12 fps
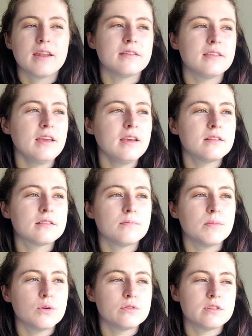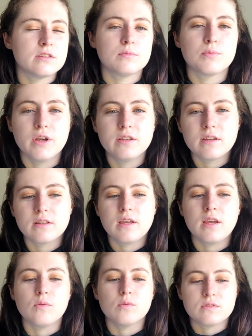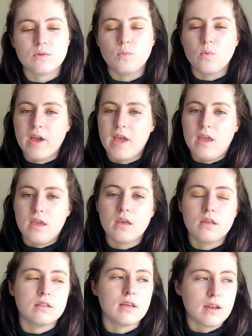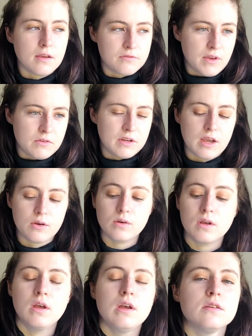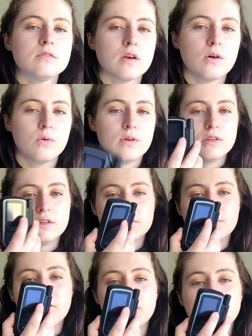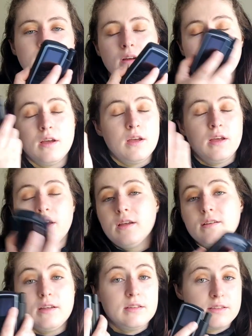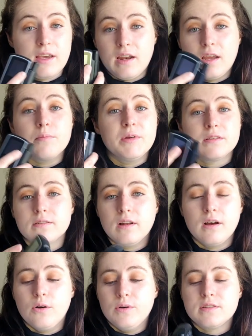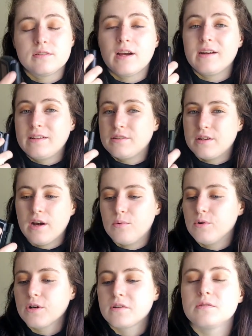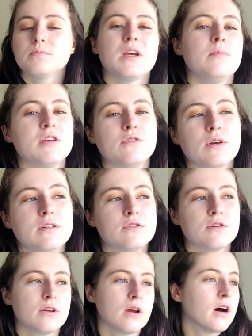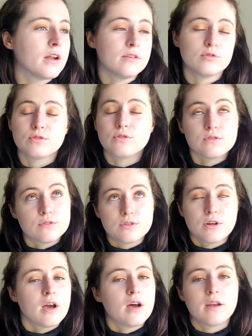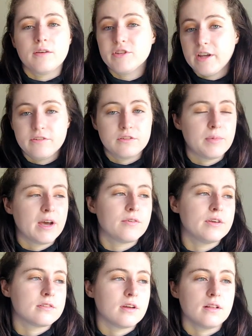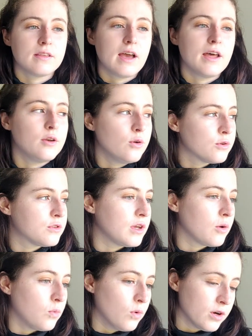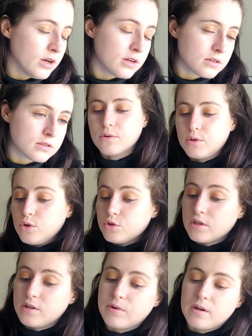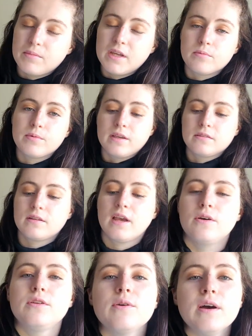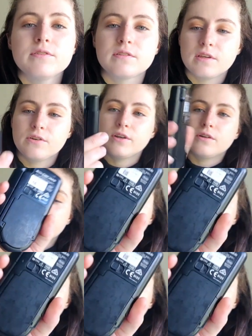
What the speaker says: And I think the most disappointing thing was the way that I found out. So this meter is getting a bit slow, it's starting to not work. Sometimes I try to turn it on and just doesn't turn on. I've changed the batteries and all that and nothing works. So usually when a meter breaks down, you have a serial